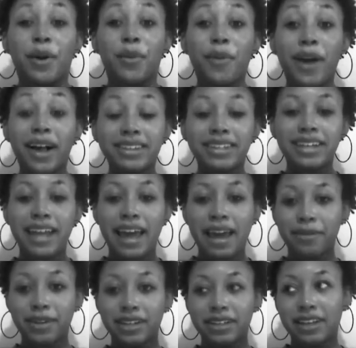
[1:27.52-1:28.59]
Well, today
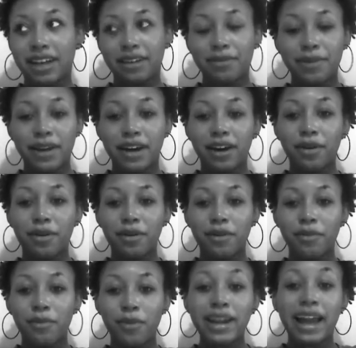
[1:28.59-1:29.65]
I'm going to talk about
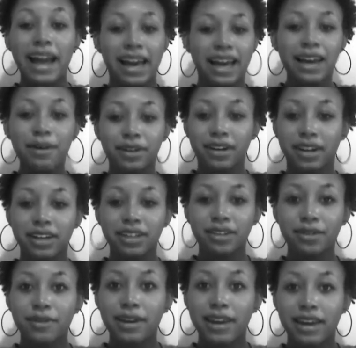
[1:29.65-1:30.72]
what I would
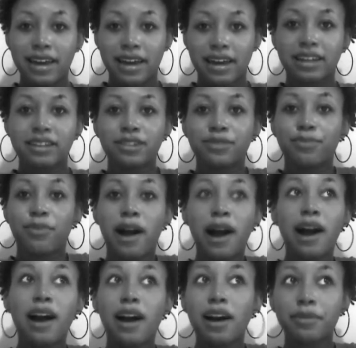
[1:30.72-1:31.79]
argue as
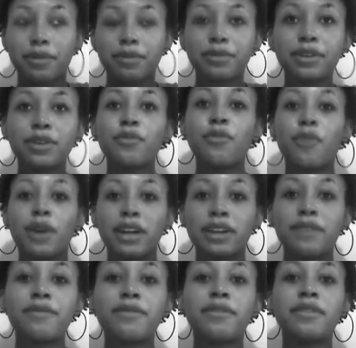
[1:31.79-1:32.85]
probably one
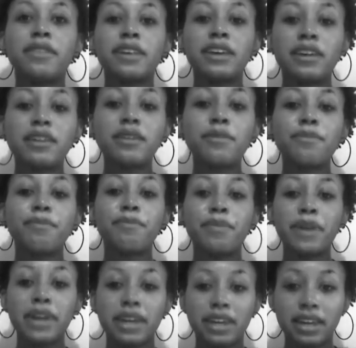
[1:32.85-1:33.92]
of the
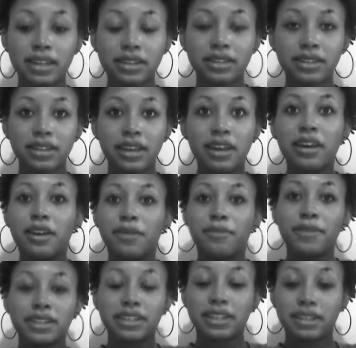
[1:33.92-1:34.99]
biggest
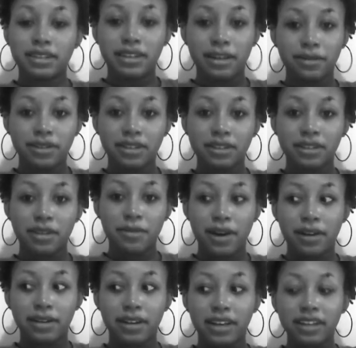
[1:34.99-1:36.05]
misconceptions
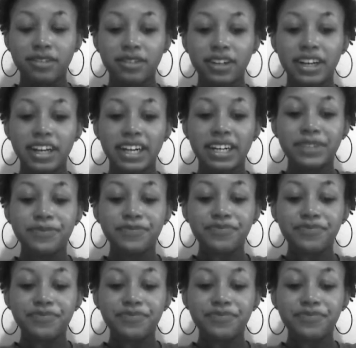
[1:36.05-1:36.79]
about natural hair.